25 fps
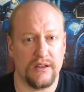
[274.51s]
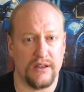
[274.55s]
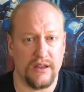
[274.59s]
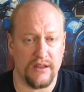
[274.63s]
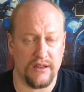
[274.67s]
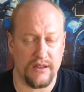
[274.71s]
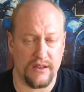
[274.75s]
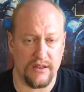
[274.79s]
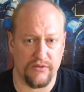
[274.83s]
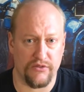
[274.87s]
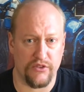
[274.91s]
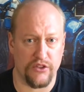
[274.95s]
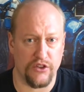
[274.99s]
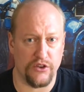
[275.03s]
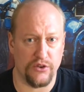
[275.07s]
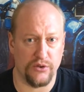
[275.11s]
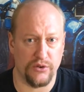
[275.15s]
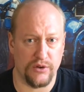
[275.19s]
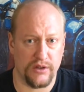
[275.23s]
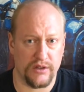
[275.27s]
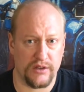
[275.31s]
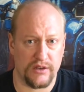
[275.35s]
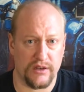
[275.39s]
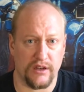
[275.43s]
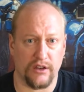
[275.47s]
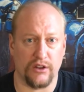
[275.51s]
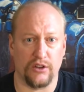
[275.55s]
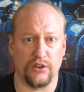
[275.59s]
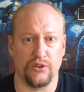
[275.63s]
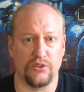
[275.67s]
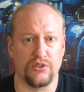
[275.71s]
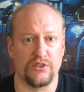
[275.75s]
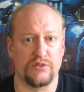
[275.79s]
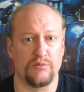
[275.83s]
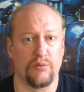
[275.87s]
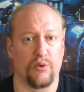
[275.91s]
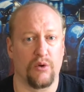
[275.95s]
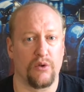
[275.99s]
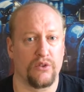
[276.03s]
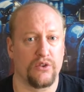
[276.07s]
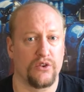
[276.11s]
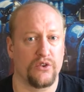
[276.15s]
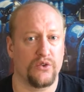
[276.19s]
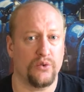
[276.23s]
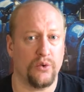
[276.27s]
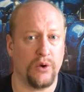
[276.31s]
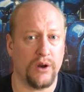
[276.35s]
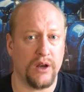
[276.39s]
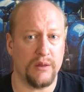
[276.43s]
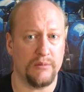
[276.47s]
if the unit includes more than
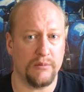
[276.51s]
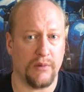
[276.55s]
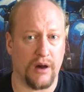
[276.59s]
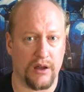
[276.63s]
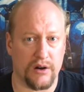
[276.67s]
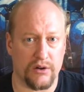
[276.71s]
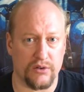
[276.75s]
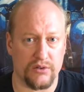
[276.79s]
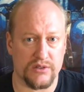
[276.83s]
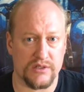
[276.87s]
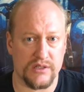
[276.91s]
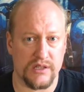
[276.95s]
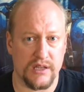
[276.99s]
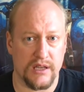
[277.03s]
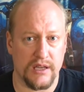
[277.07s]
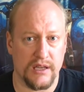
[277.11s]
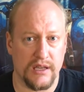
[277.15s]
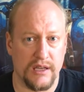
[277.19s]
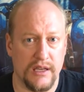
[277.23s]
20 models,